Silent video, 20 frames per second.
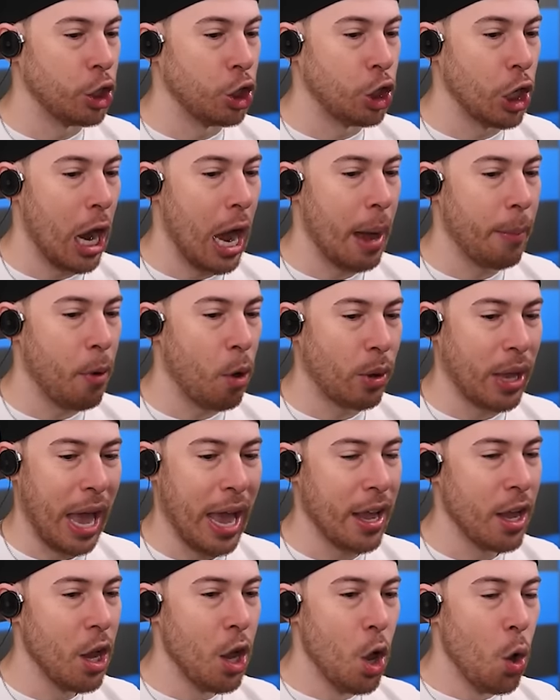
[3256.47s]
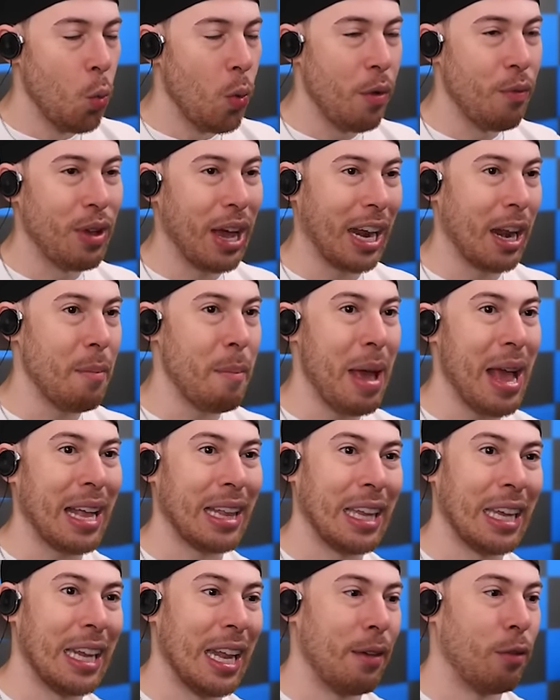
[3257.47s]
job. Okay, we've got to make it
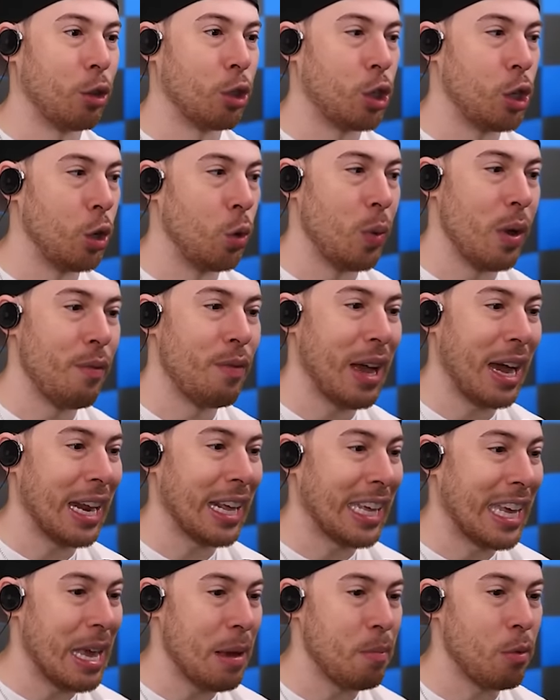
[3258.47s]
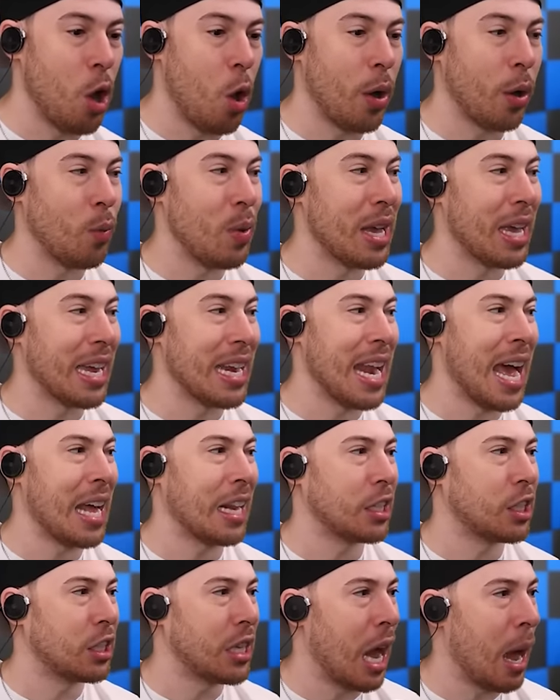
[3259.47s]
to level 2. We've got to keep going. We
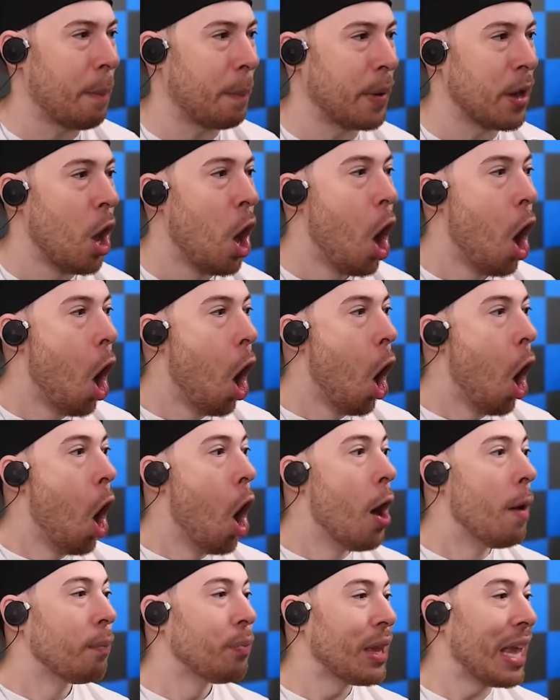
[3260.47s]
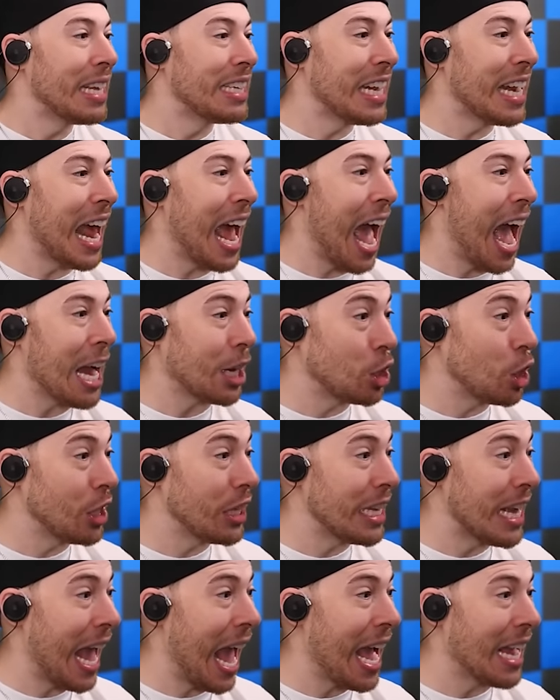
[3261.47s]
cannot stop. And is it actually
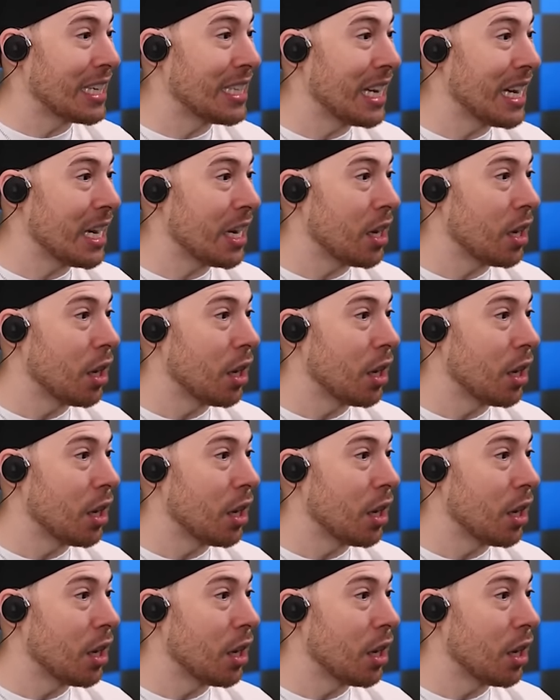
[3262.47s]
the exit?